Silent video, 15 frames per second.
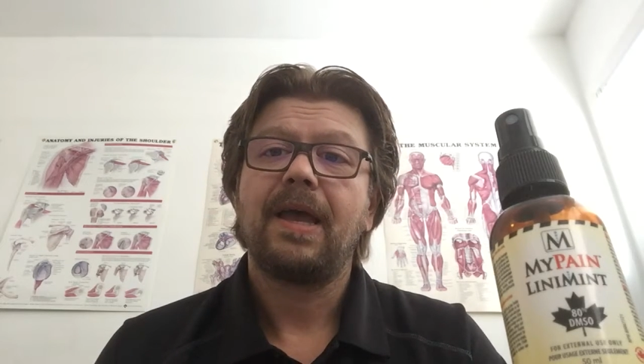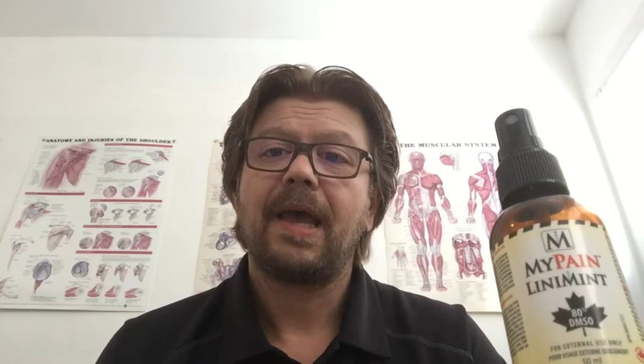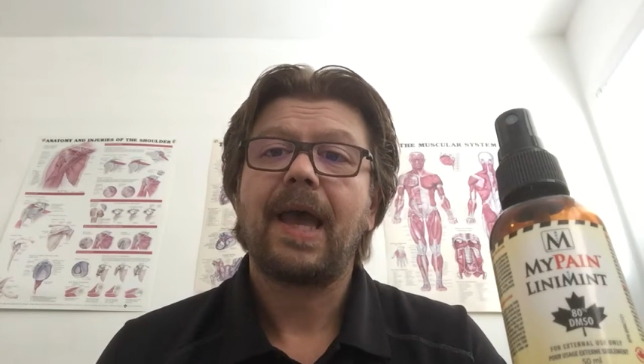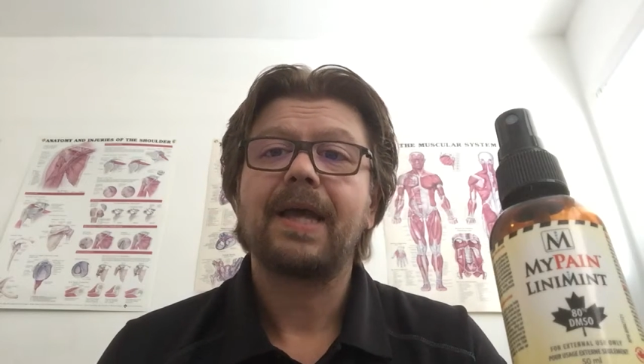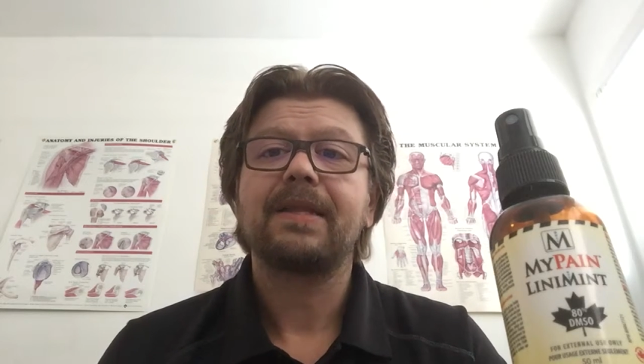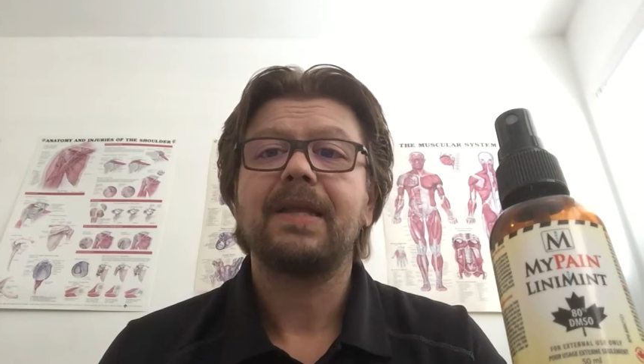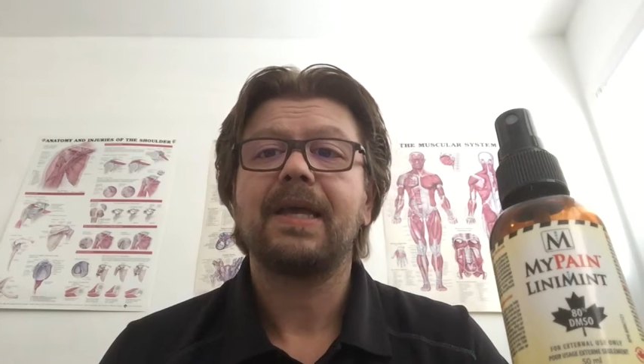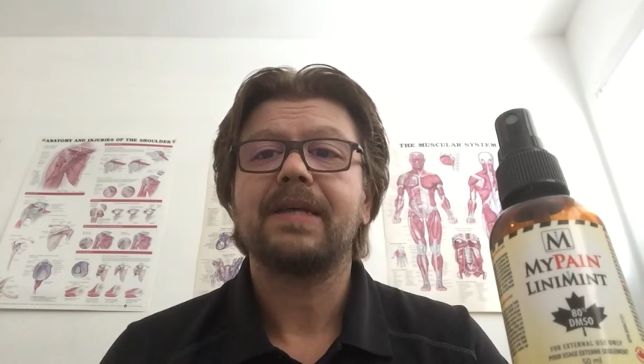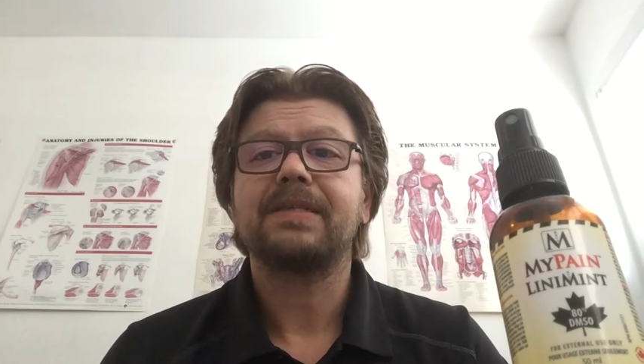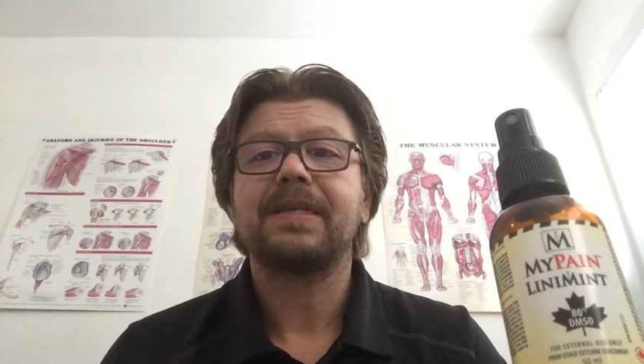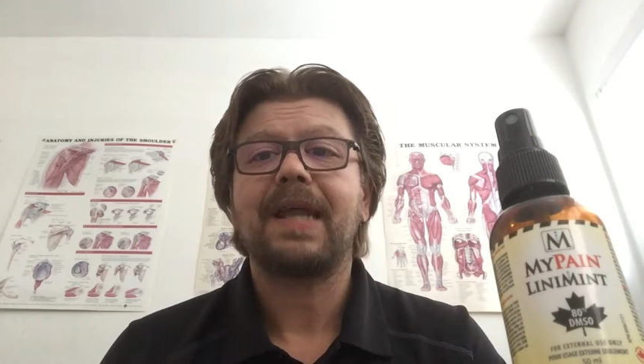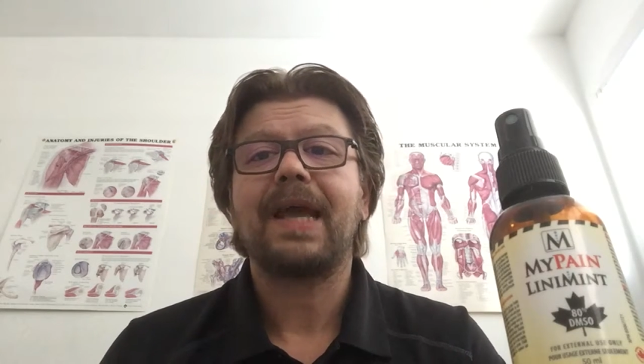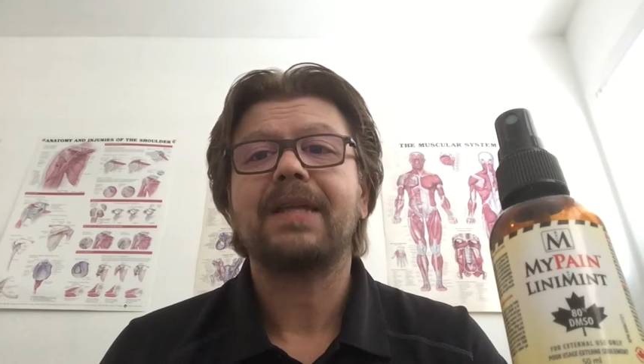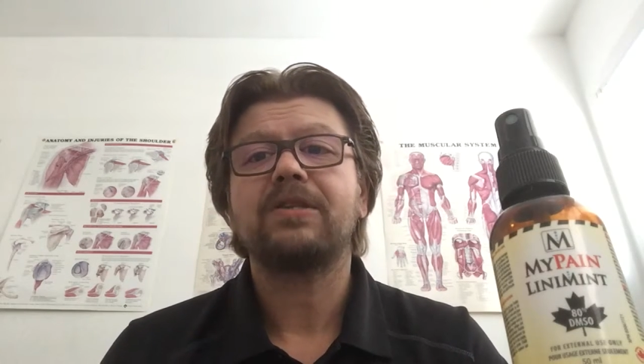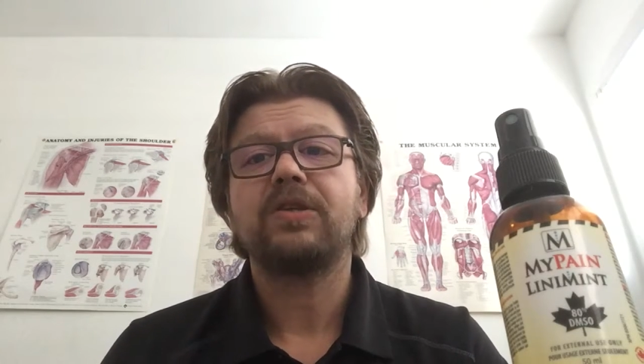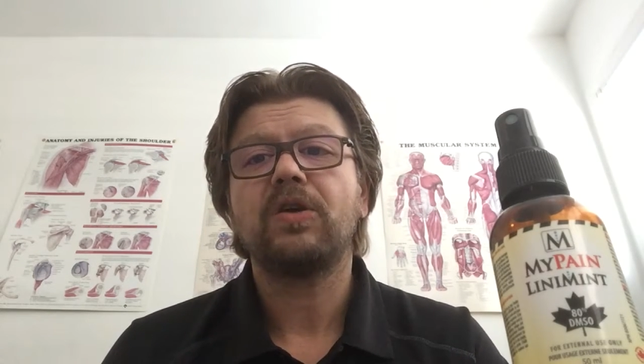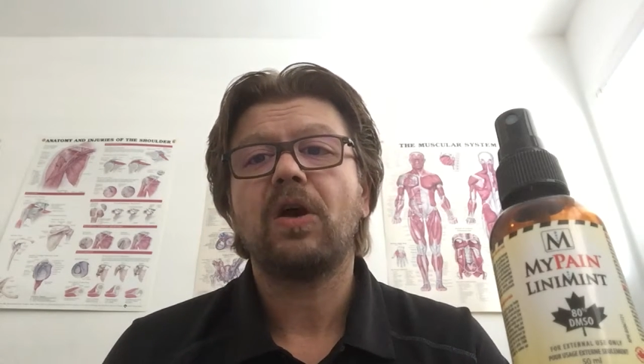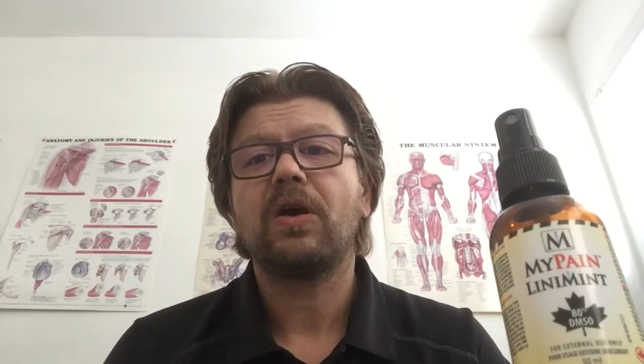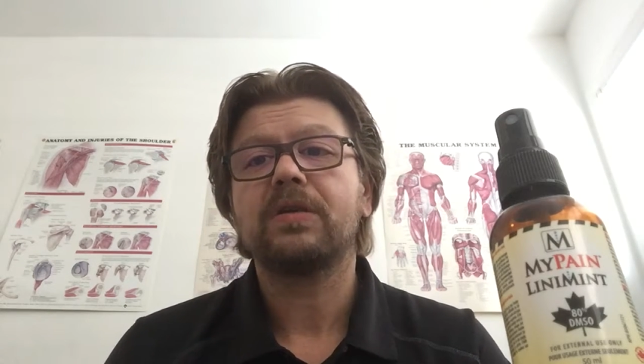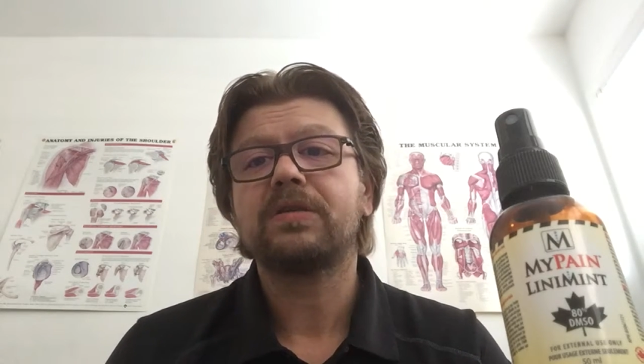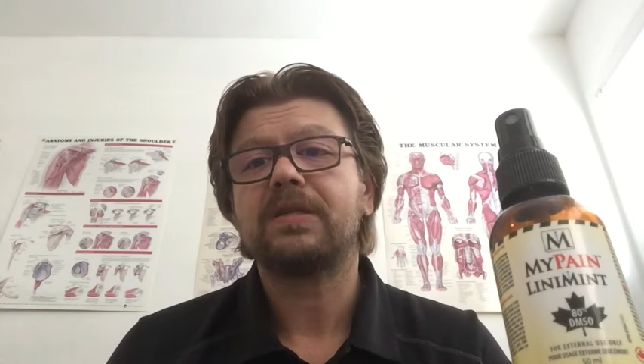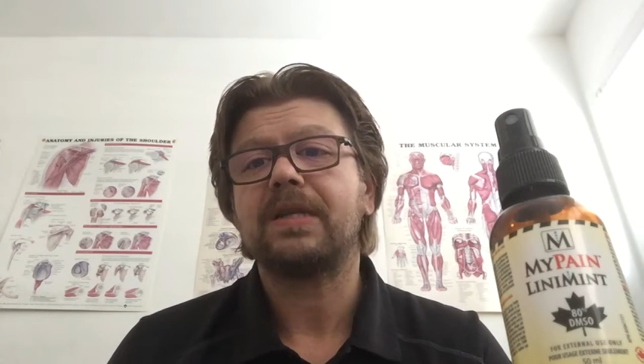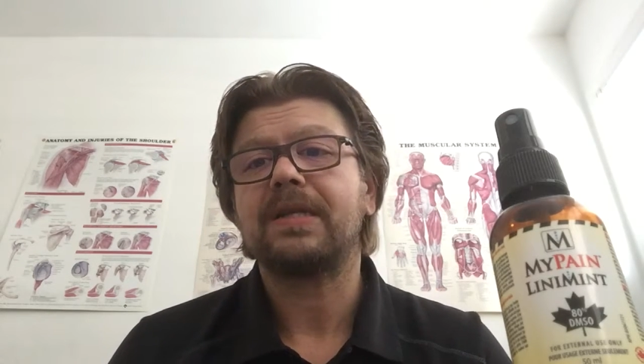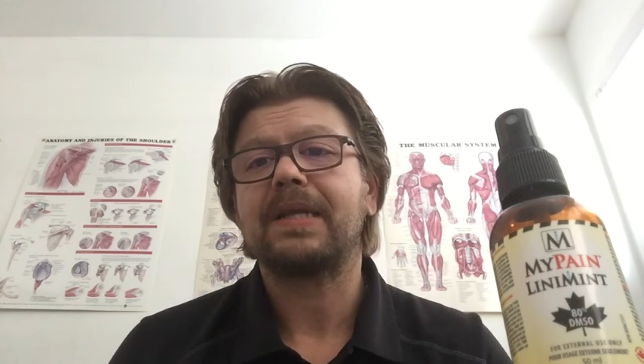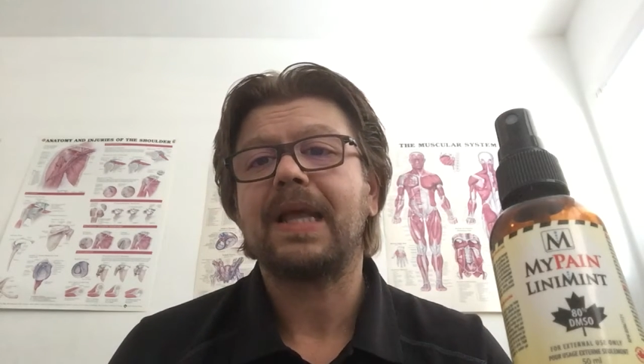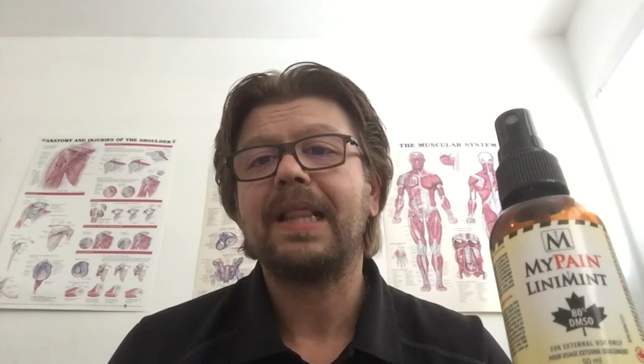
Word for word: acting as an antioxidant,